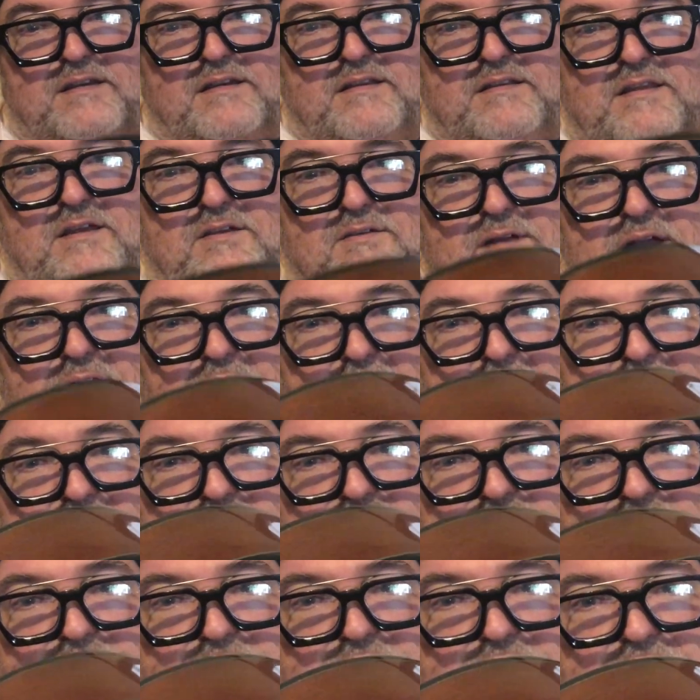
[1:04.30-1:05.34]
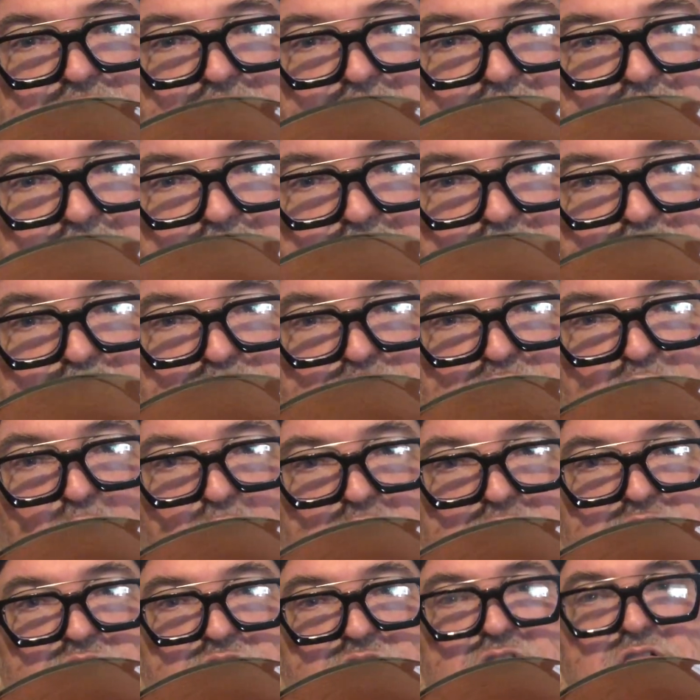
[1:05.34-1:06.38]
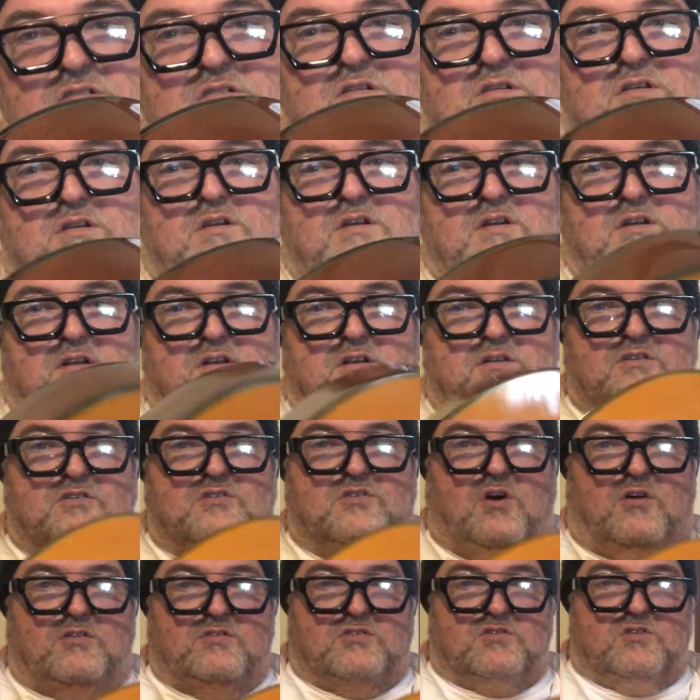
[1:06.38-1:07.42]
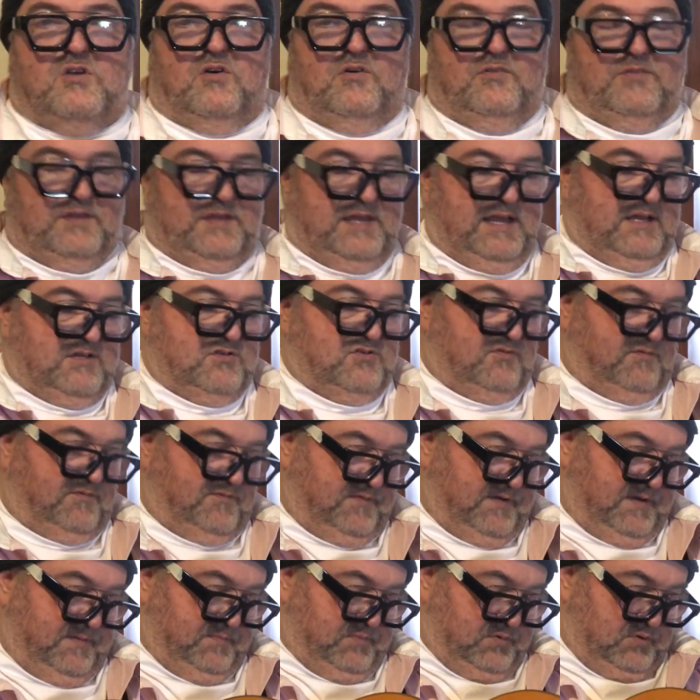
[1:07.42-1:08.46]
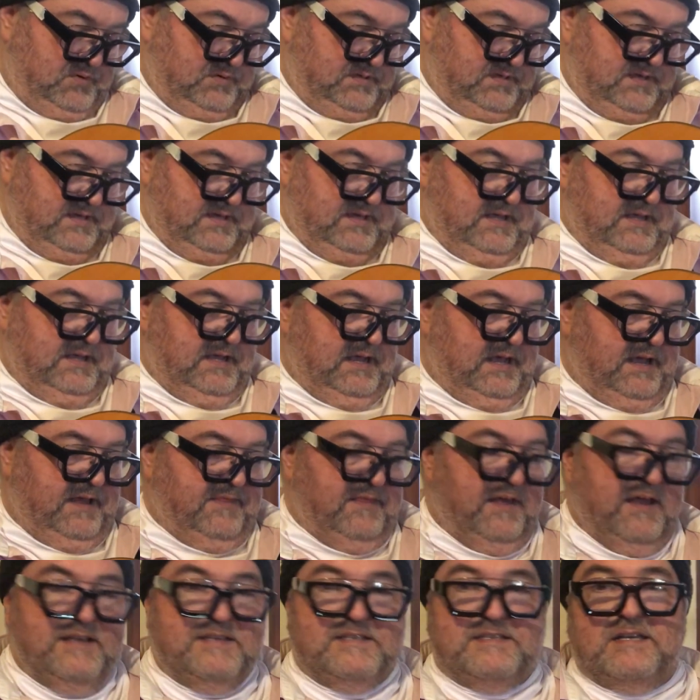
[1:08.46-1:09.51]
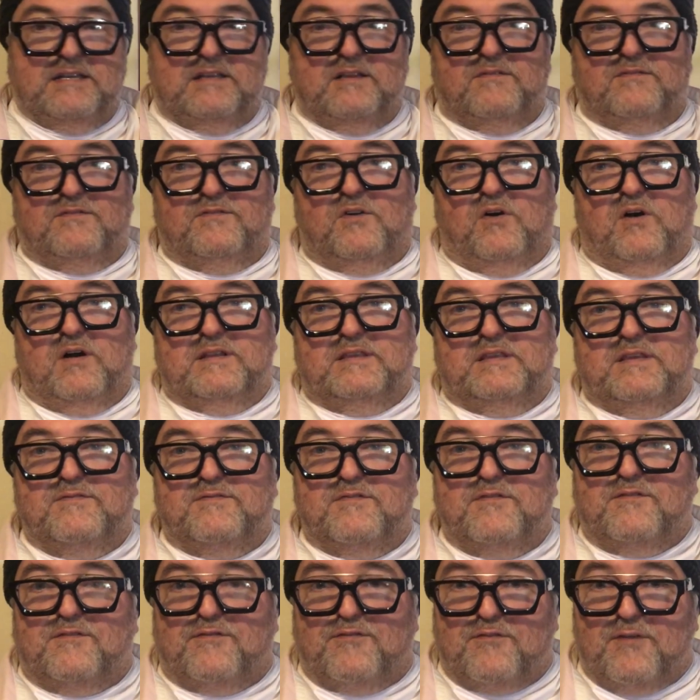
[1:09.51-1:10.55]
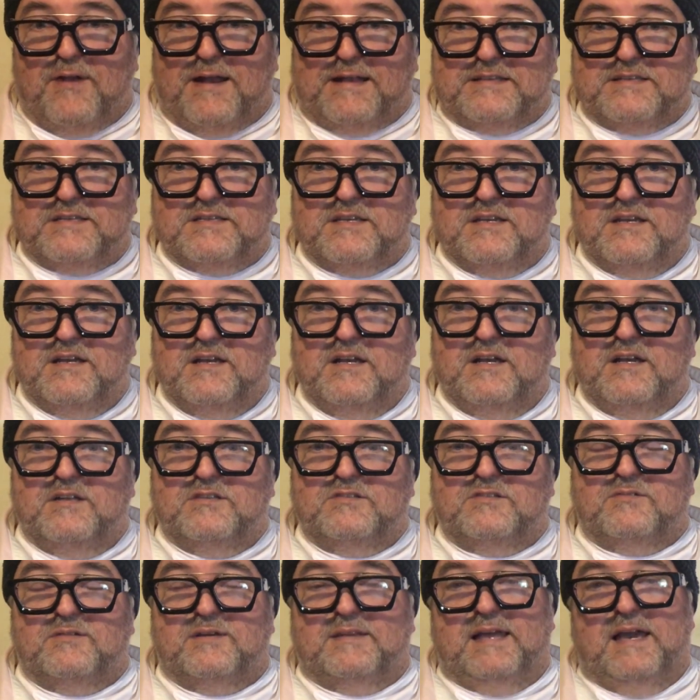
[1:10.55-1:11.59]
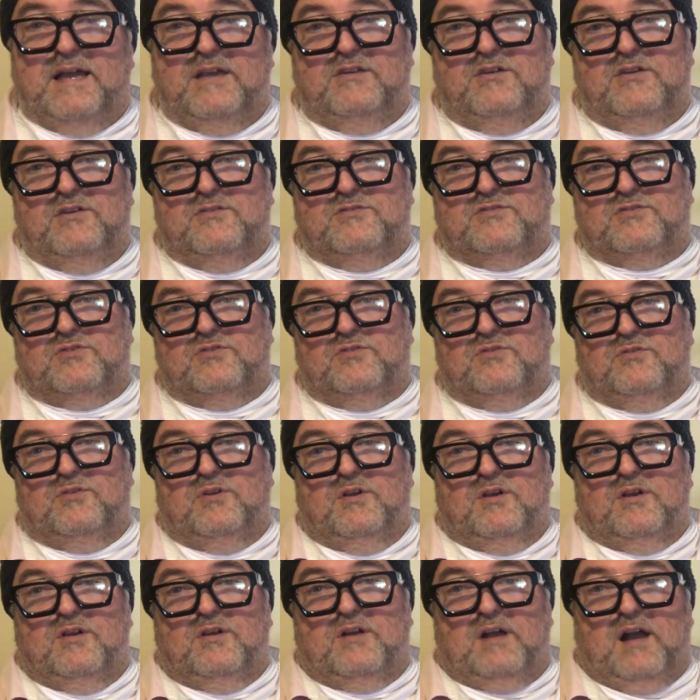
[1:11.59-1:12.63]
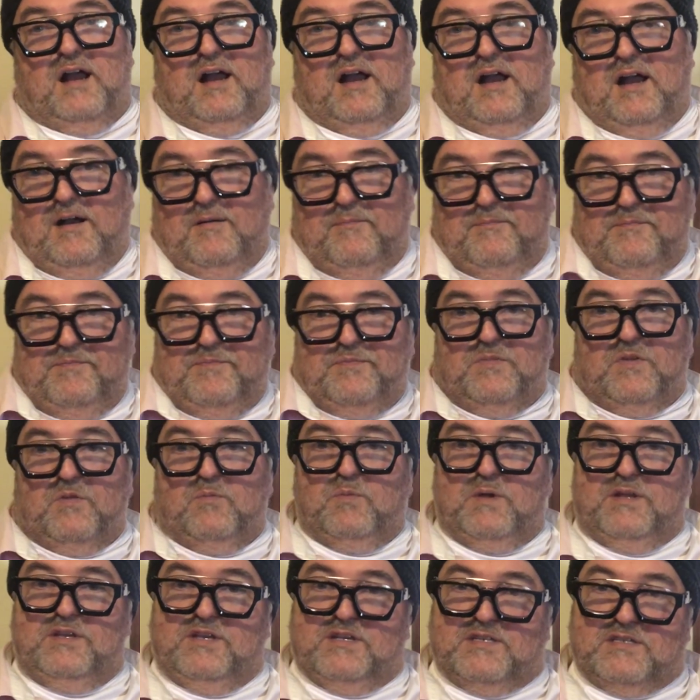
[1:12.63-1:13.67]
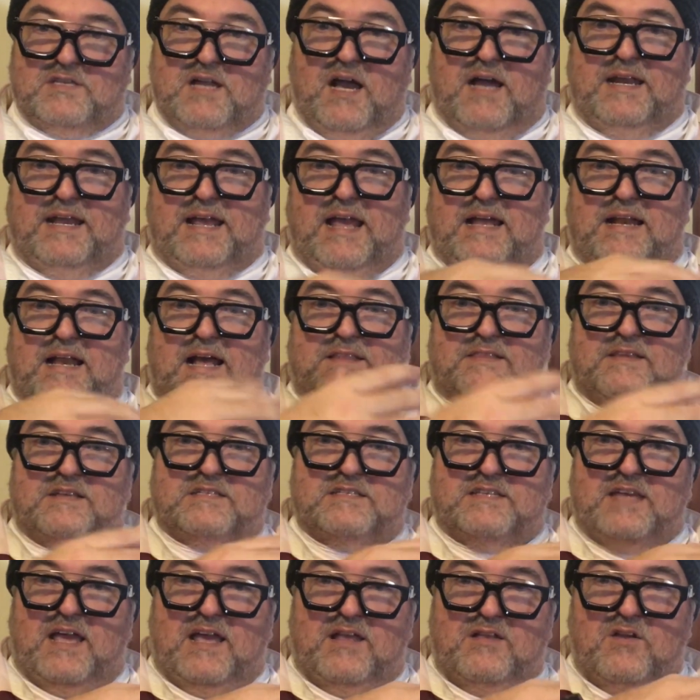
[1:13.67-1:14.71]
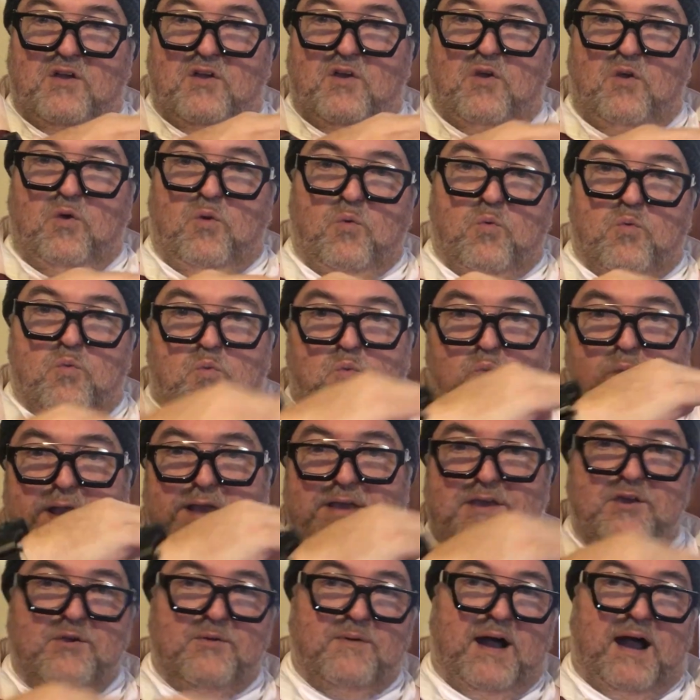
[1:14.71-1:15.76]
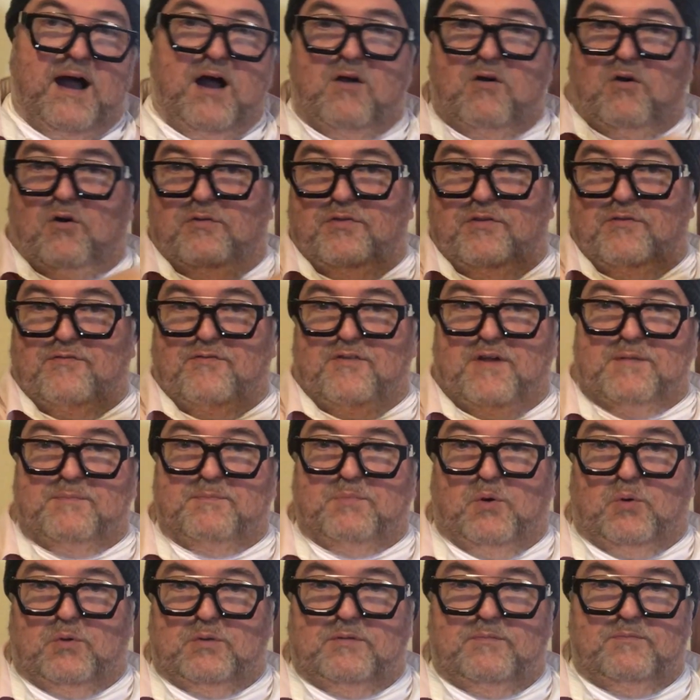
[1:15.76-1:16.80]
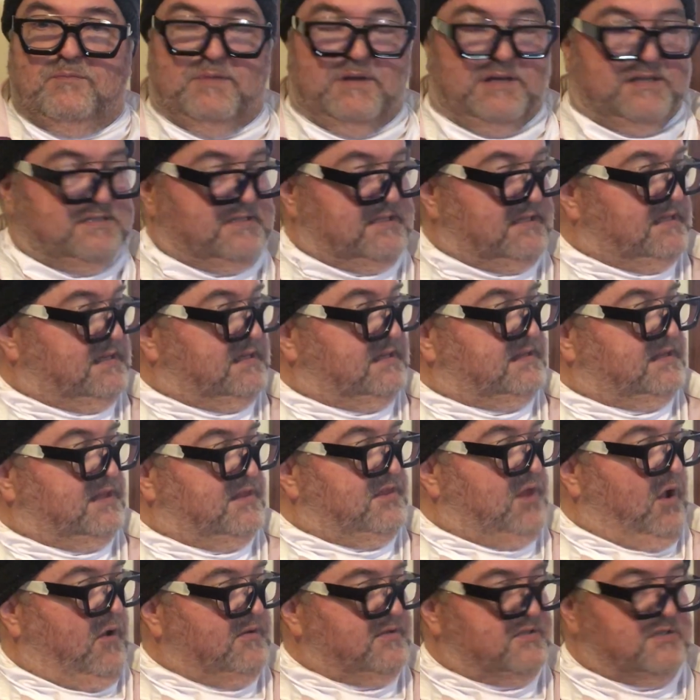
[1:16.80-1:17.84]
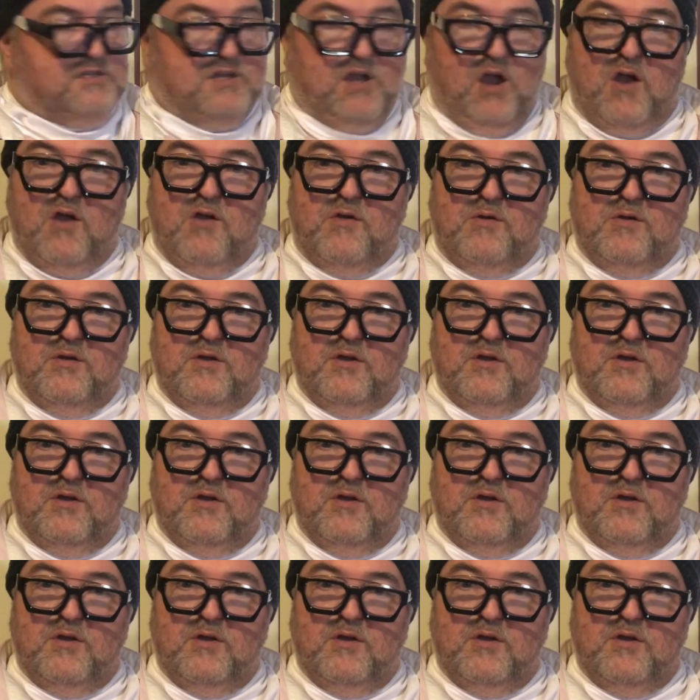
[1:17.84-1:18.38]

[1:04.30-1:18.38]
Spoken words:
there are actually dots on the actual fretboard, and they signify different frets to allow you to, when you're starting out, understand where you are on the fretboard, because the notes go